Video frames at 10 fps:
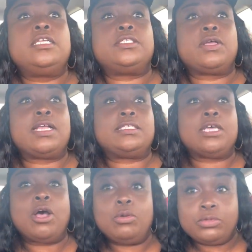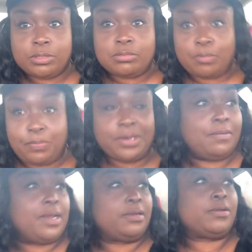So I told them to put it
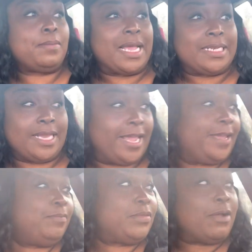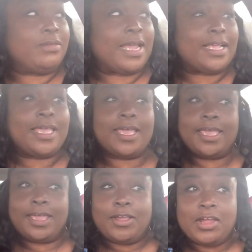under my name. Now, when I get
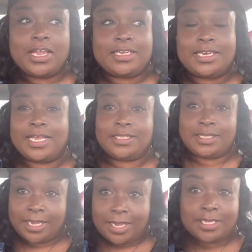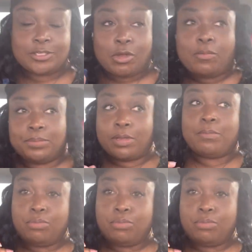here and it ain't there, it's going to be a